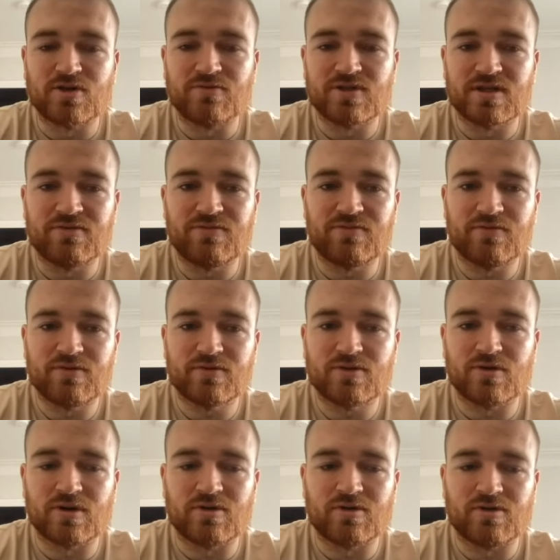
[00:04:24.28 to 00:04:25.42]
I'm not sure
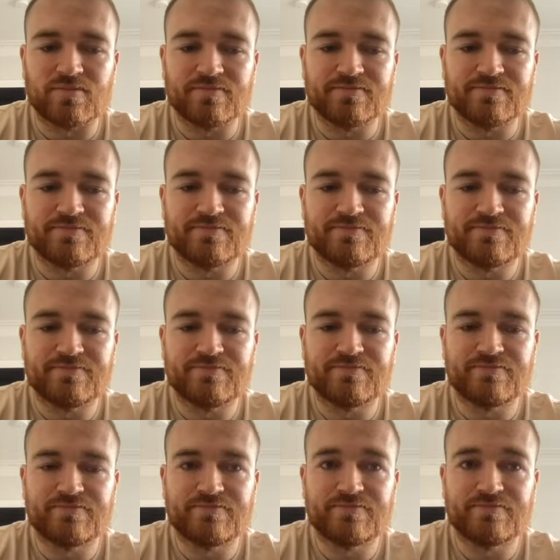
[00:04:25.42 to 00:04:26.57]
I entirely